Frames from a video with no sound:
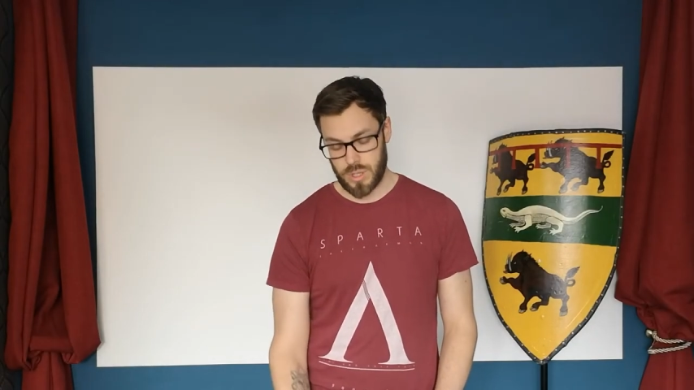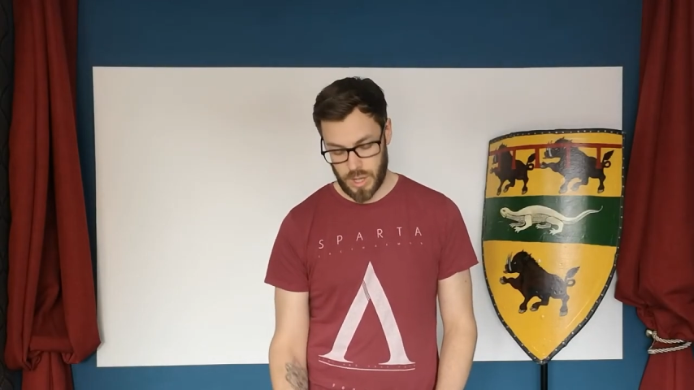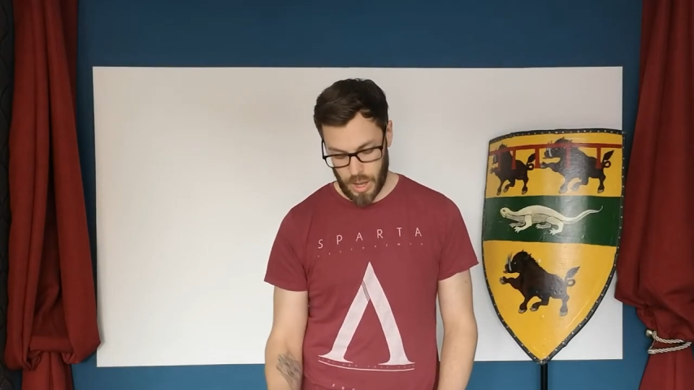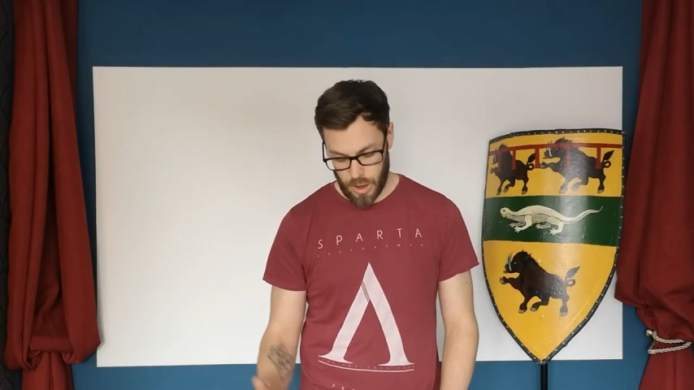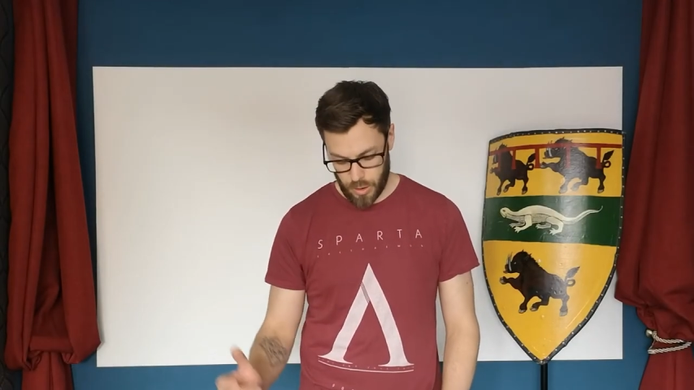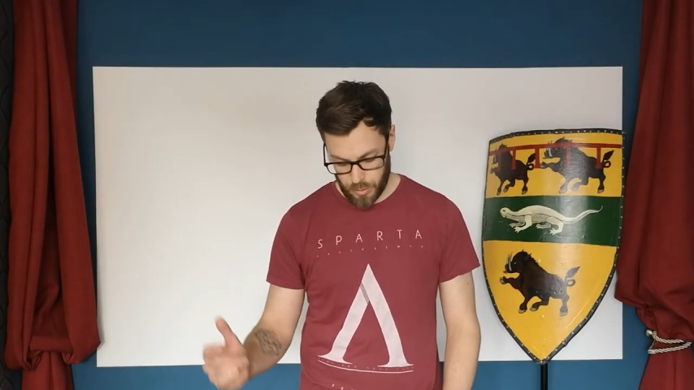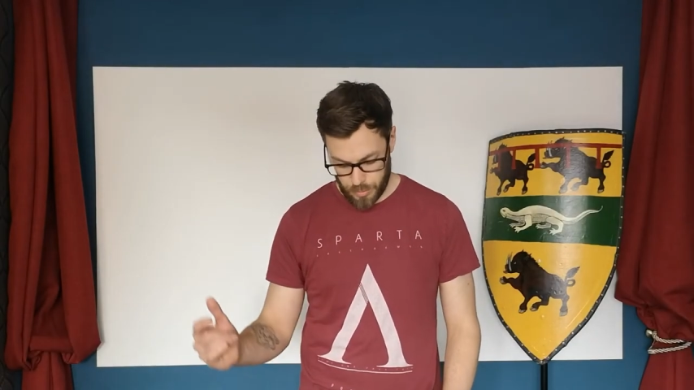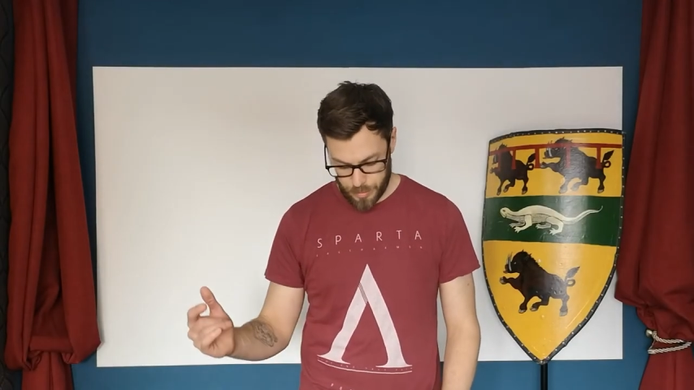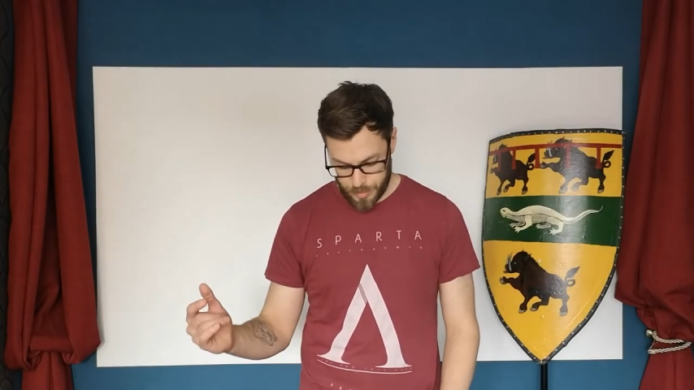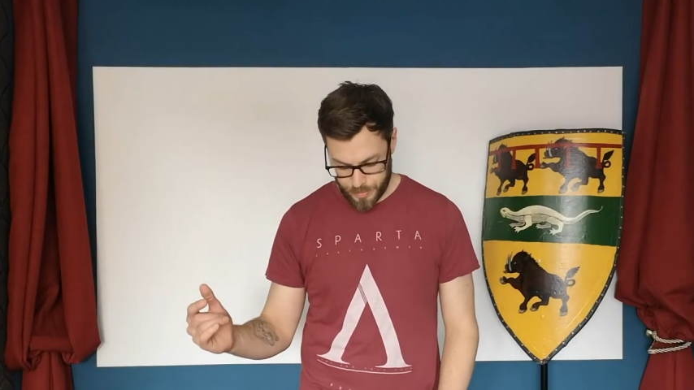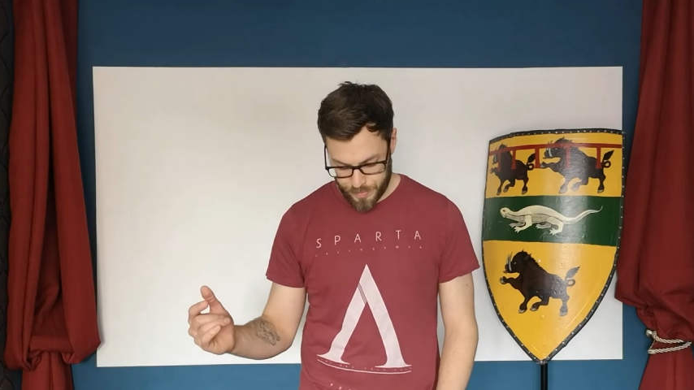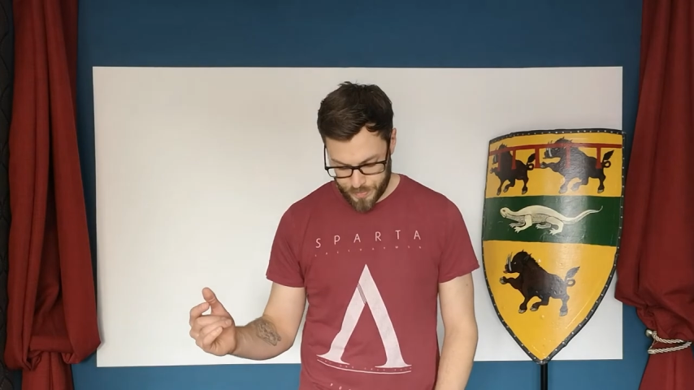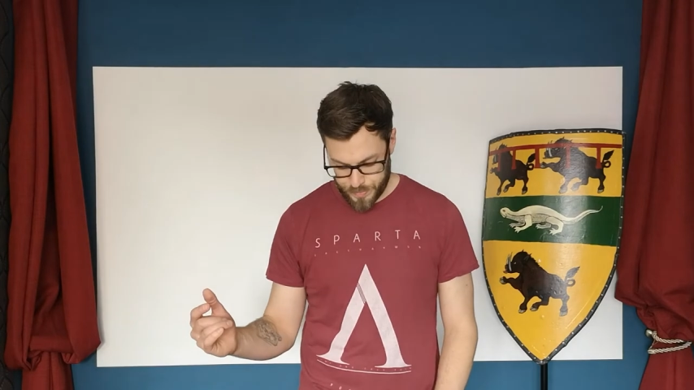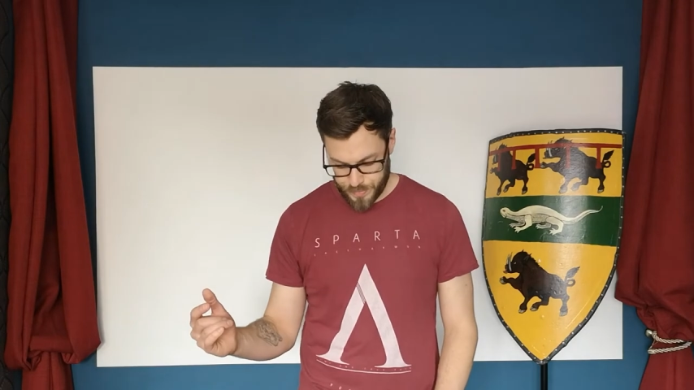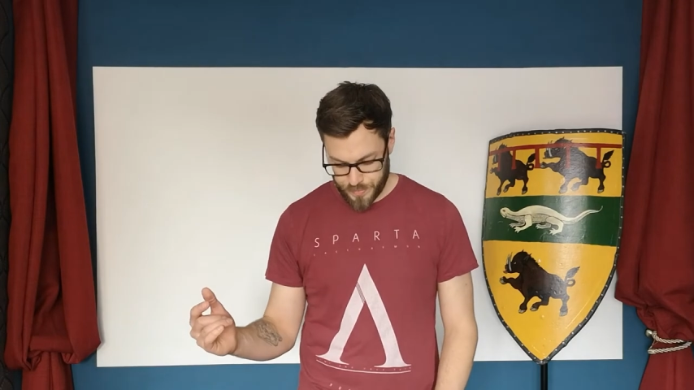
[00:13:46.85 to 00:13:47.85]
Now,
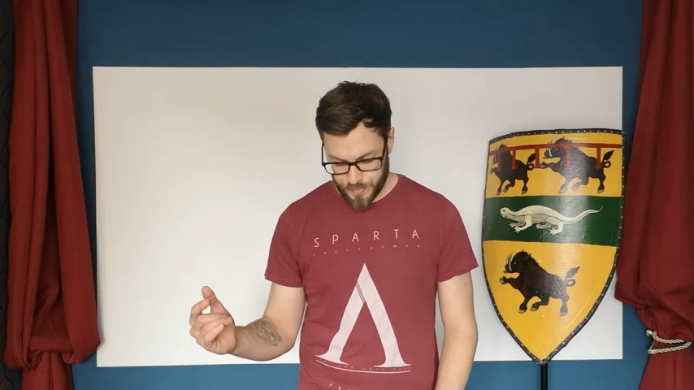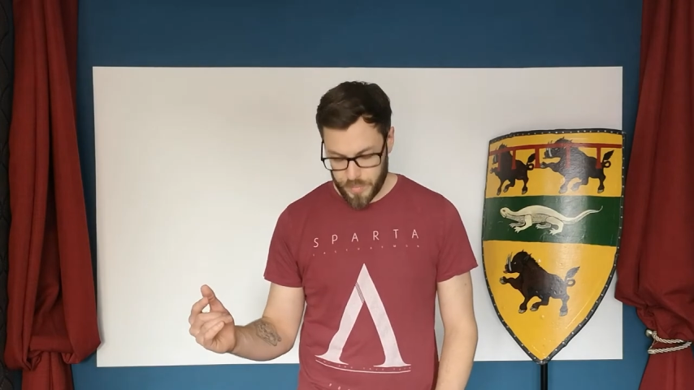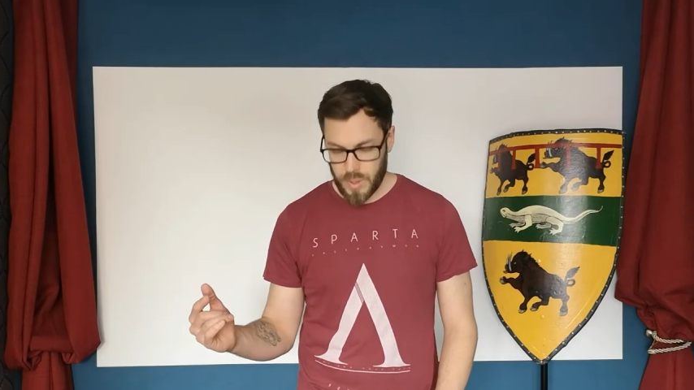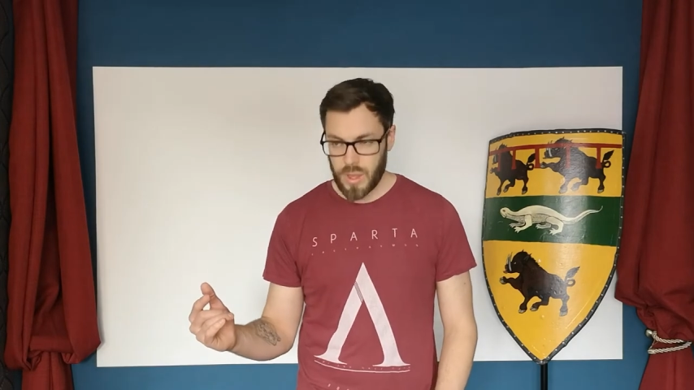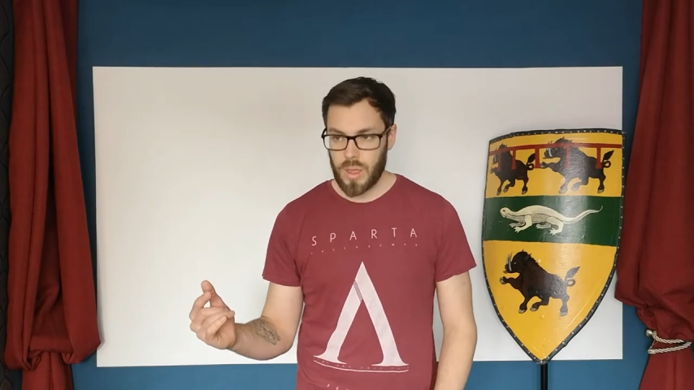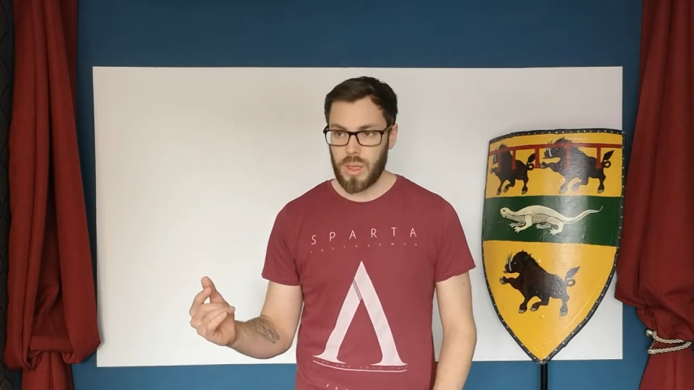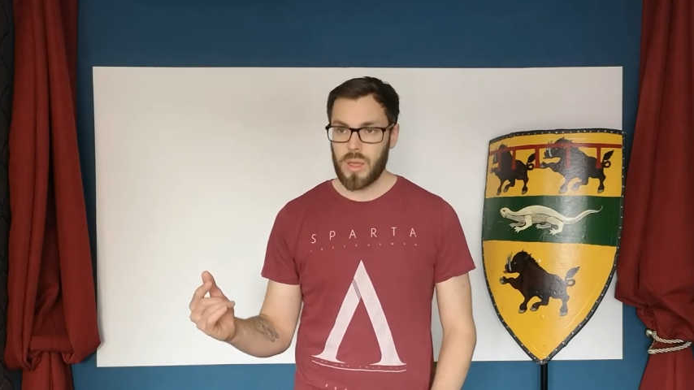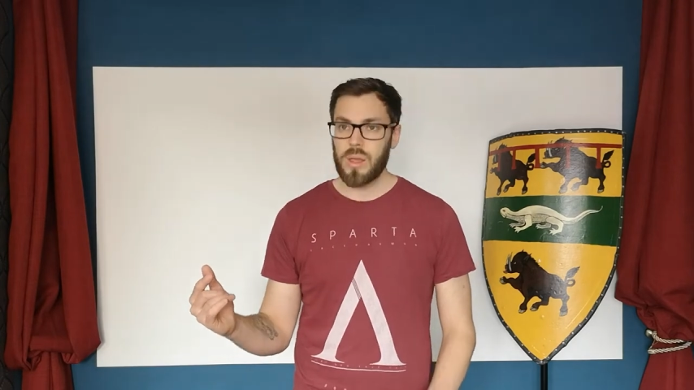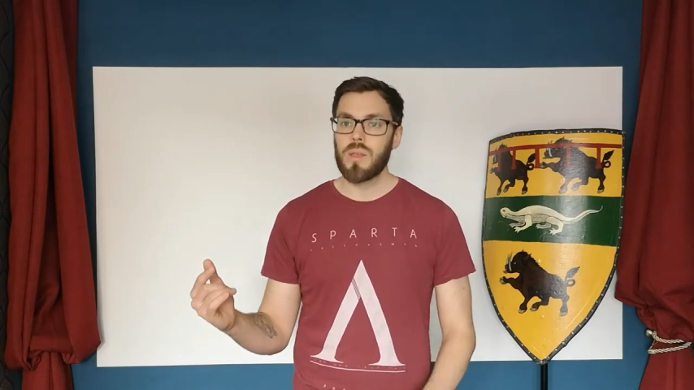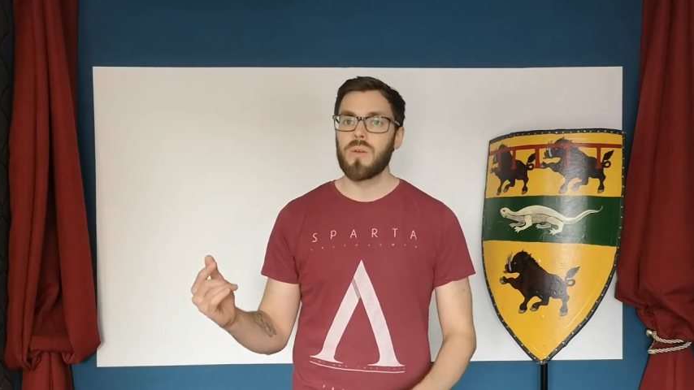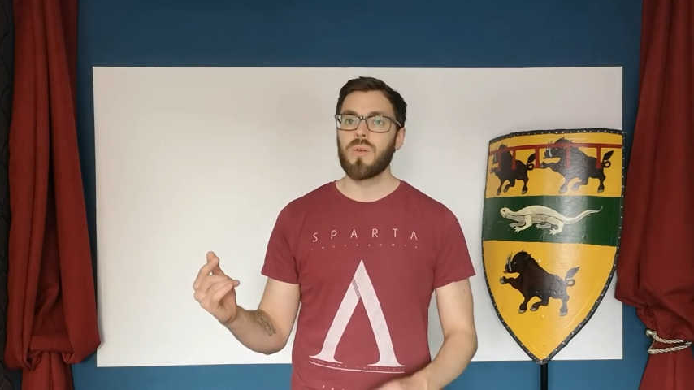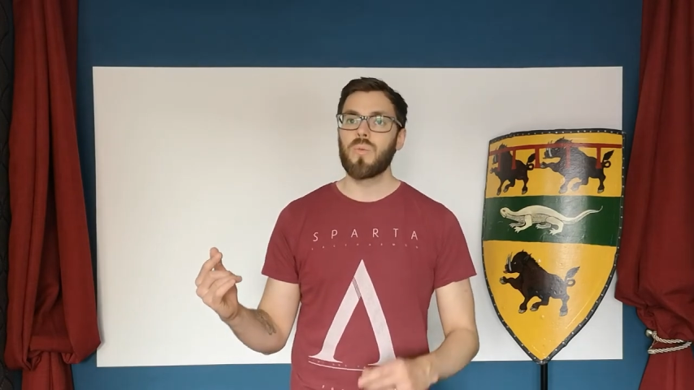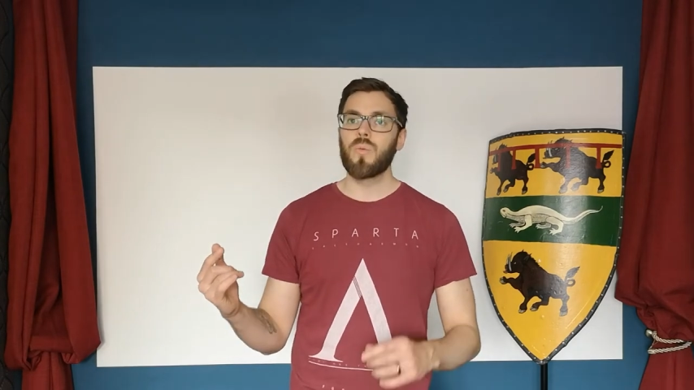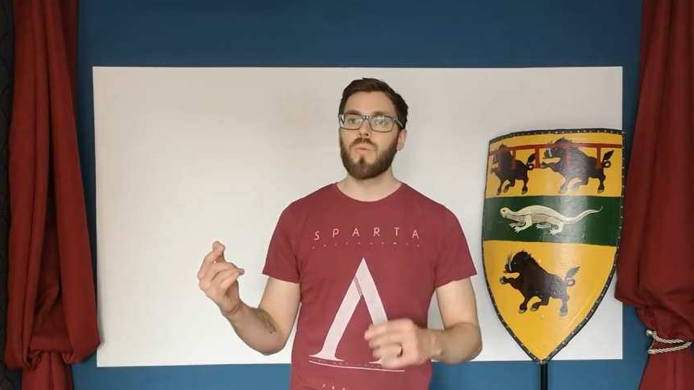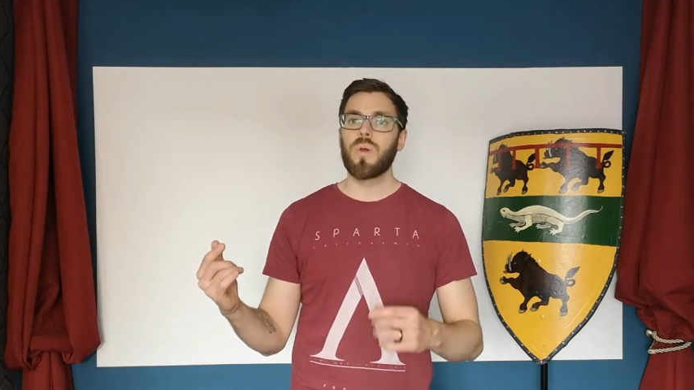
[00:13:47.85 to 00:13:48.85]

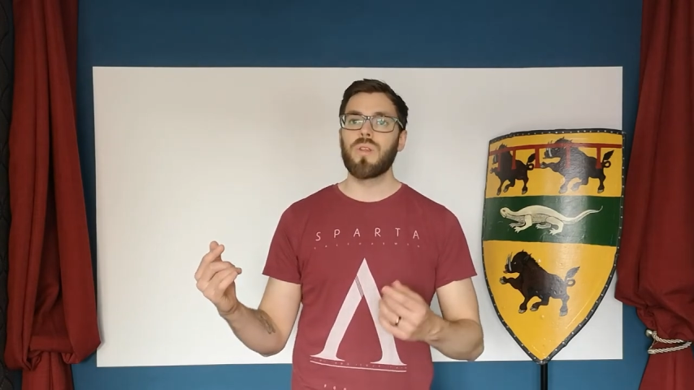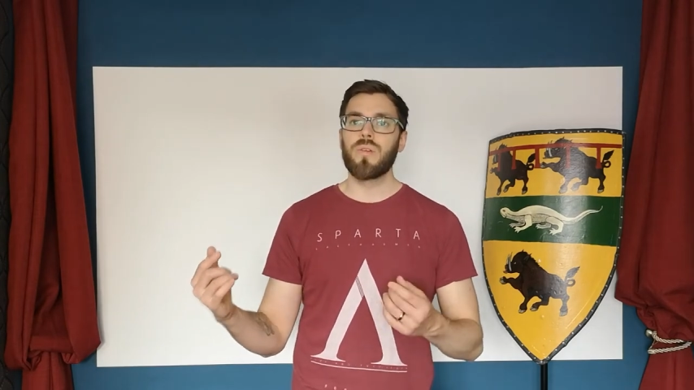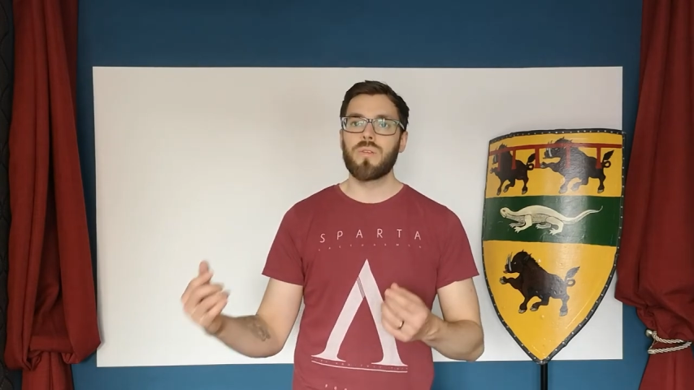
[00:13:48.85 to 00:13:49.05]
when